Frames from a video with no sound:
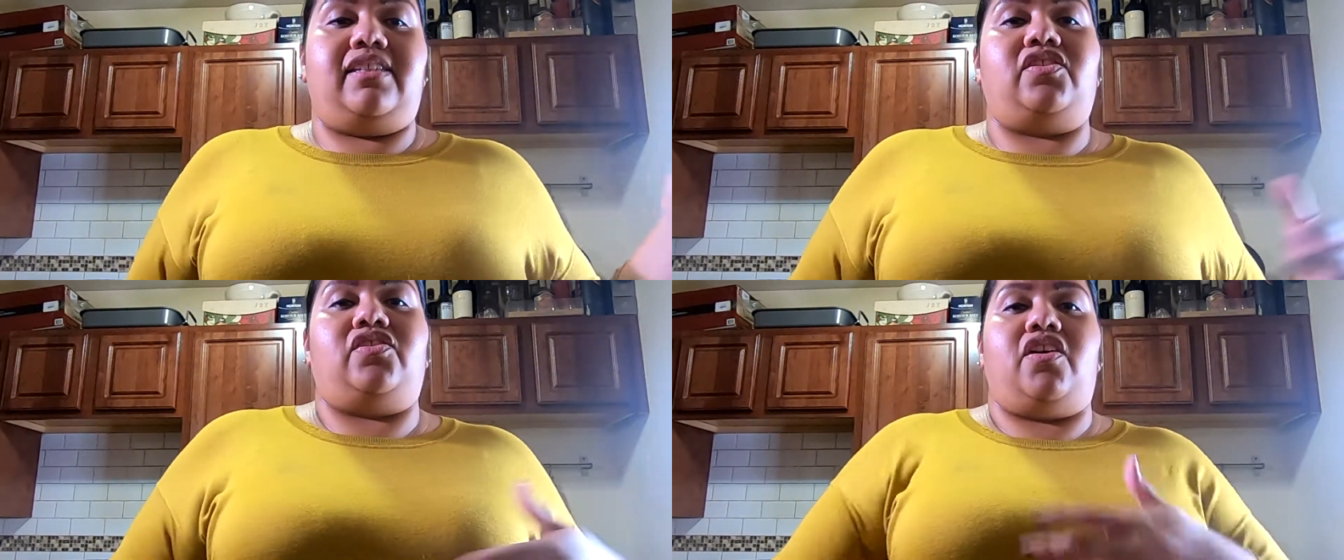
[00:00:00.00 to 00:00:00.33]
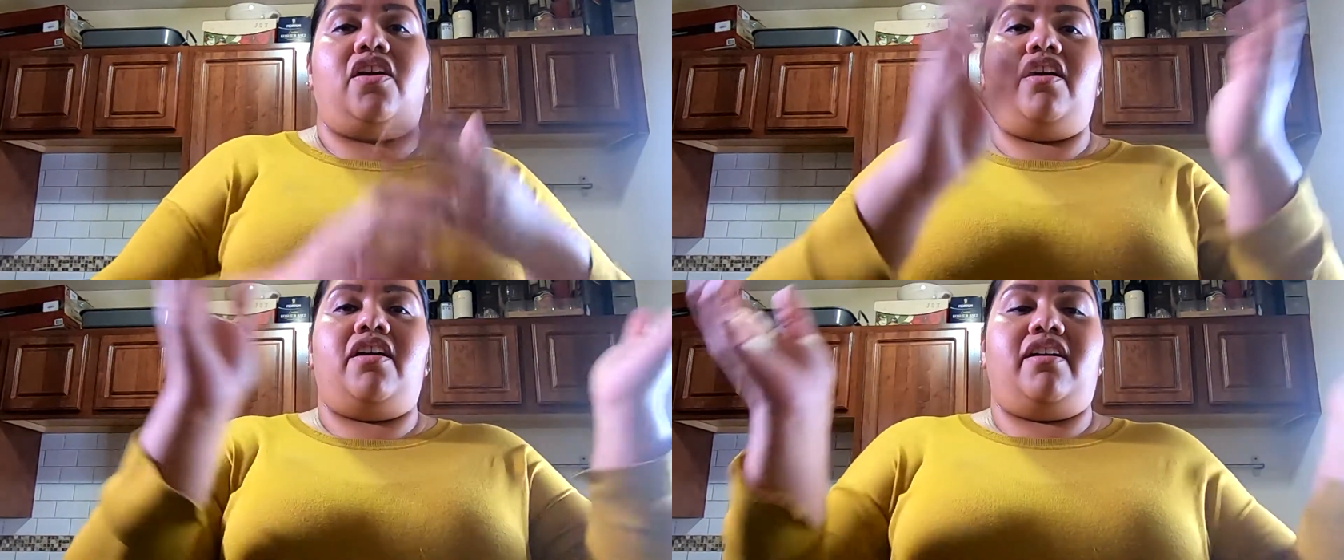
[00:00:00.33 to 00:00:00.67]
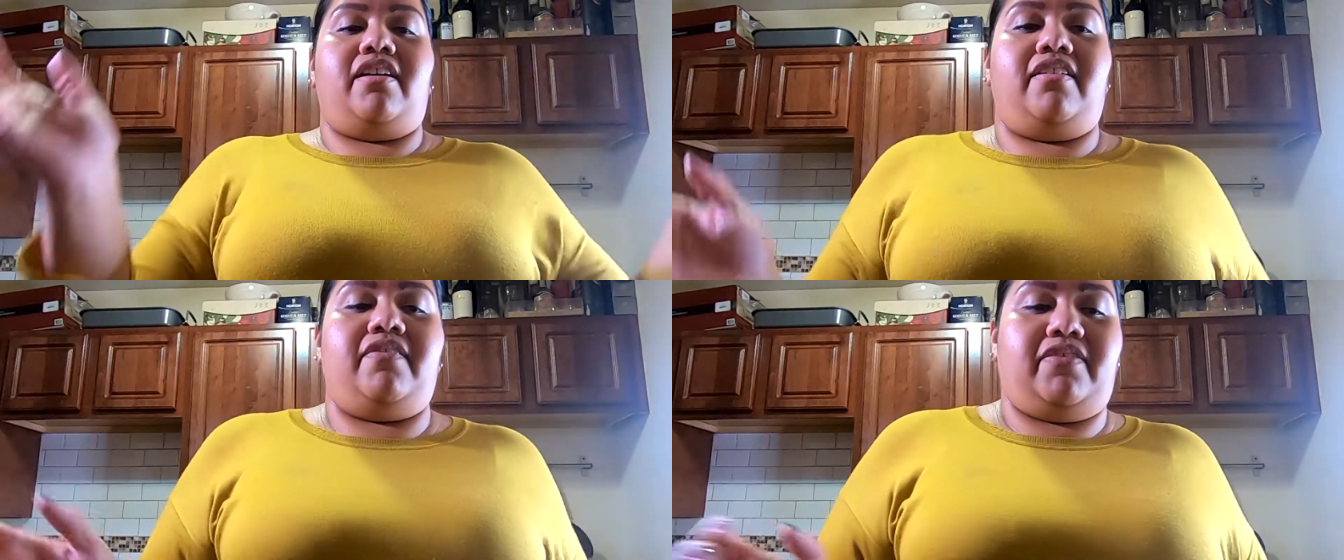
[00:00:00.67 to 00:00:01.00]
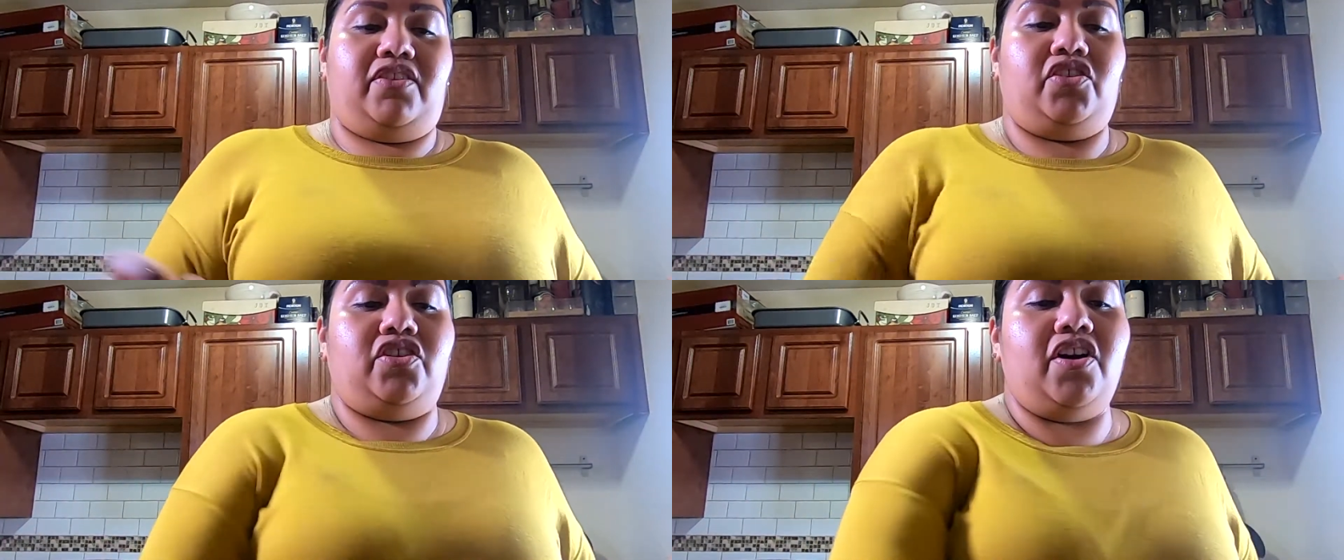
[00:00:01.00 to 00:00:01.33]
the star of
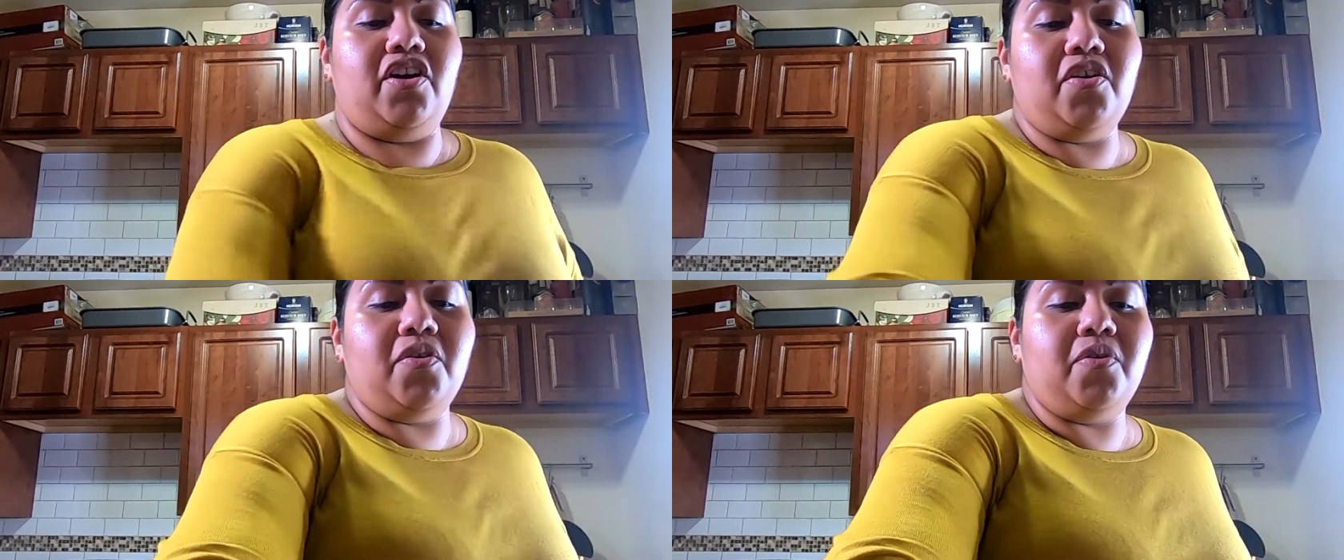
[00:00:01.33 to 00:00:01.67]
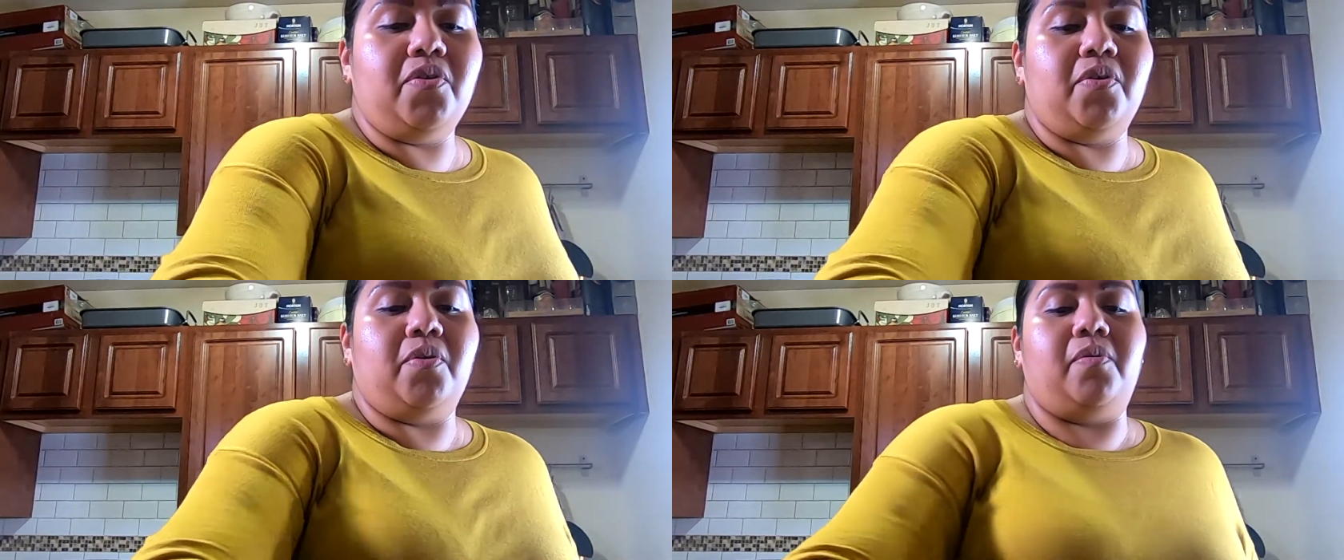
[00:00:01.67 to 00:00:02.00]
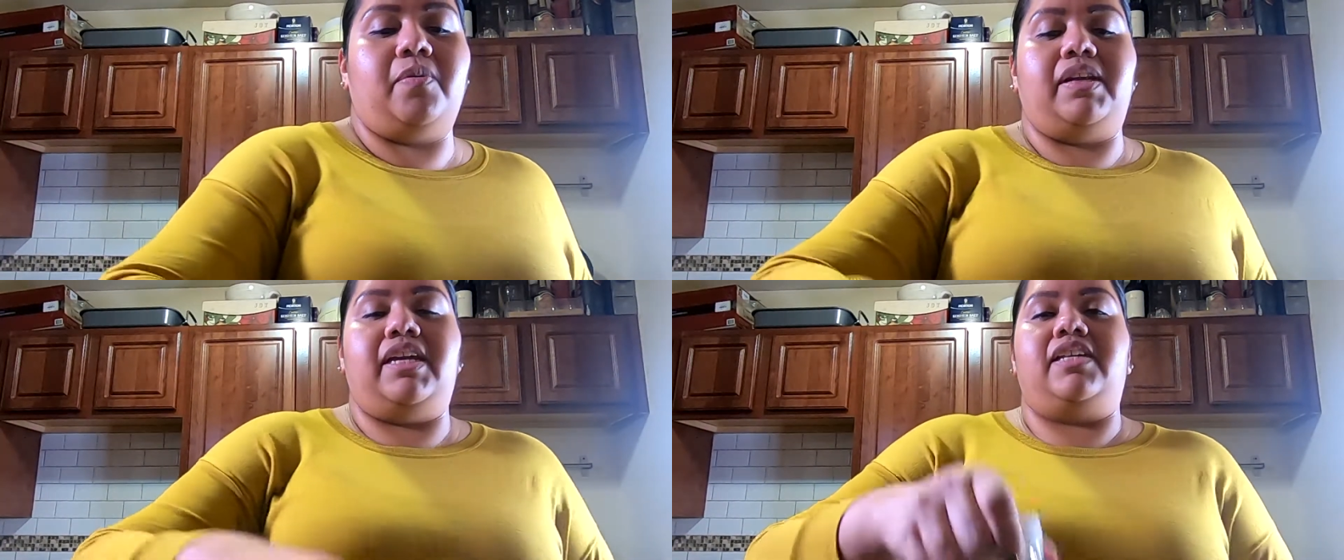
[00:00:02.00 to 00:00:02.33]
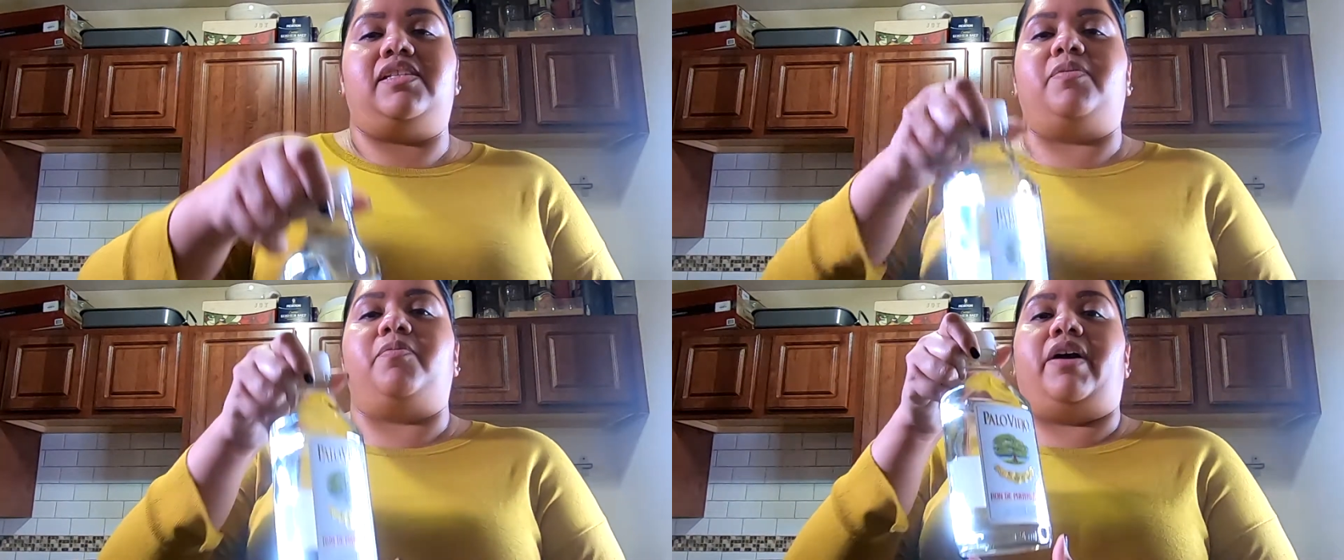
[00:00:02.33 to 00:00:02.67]
the show, we
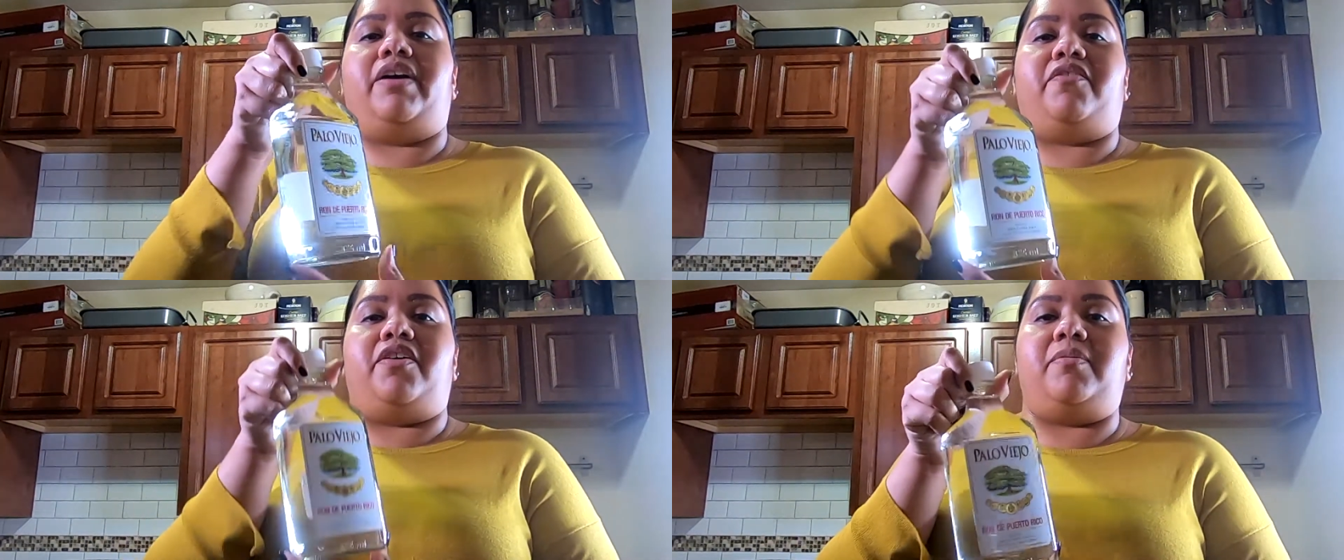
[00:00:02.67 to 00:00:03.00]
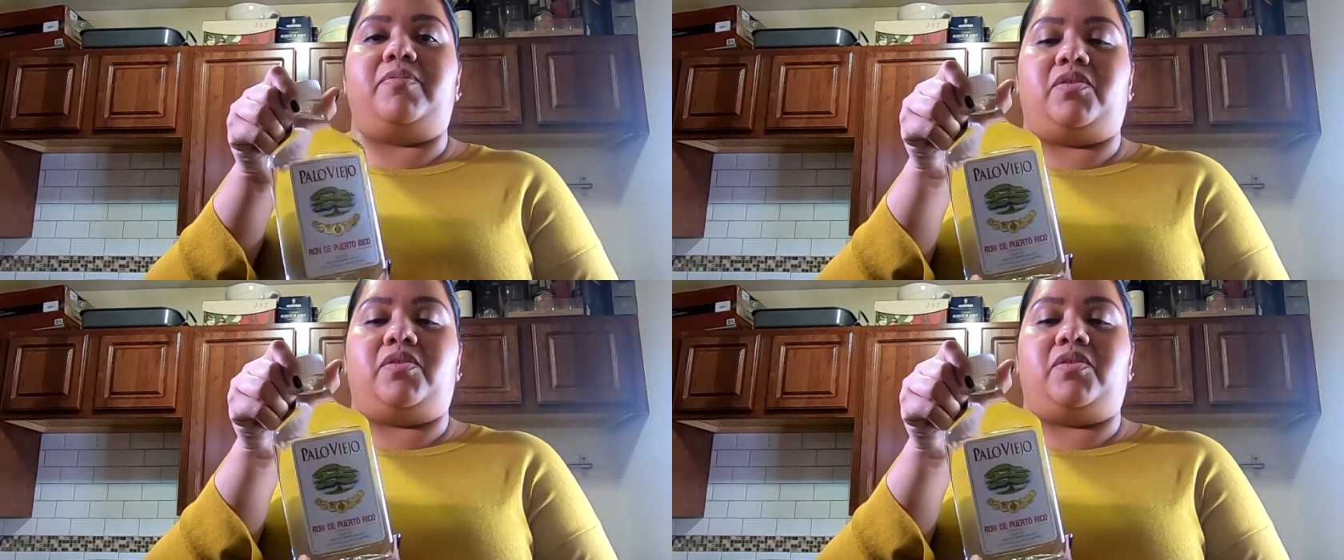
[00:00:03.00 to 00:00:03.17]
need some white rum.